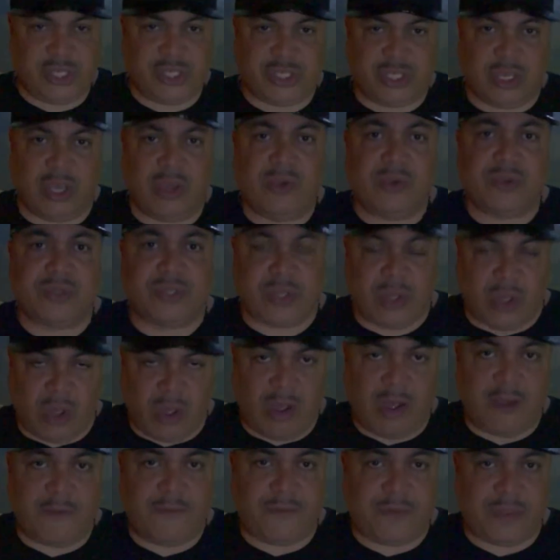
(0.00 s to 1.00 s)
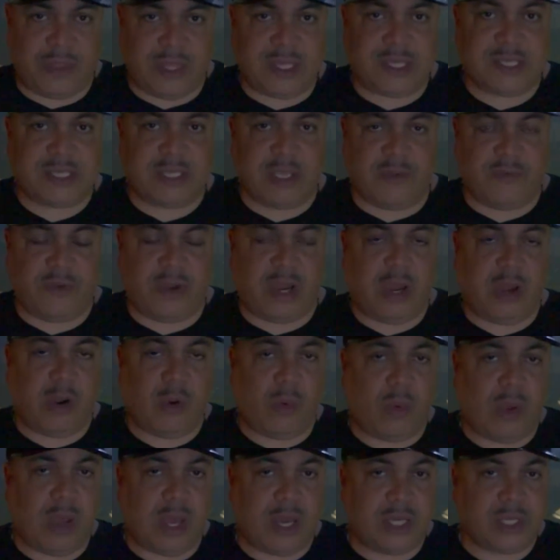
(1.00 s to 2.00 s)
shows off the silver
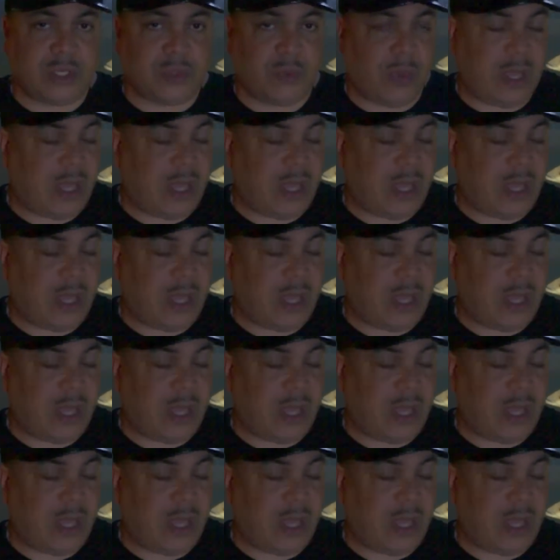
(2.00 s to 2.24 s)
arowana